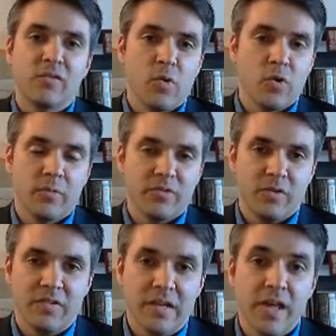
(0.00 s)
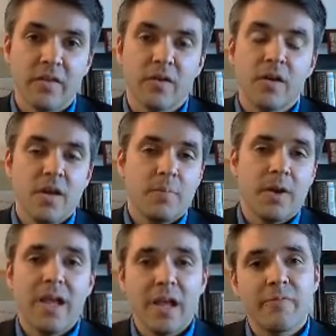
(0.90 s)
these programs altogether,
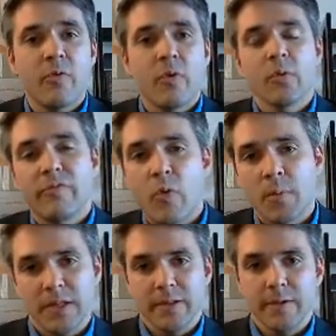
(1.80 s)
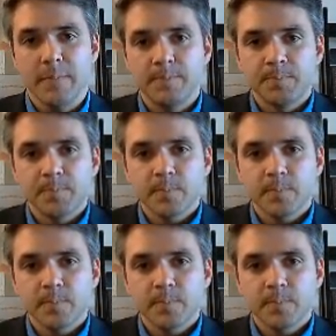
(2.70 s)
but I am for reforming them.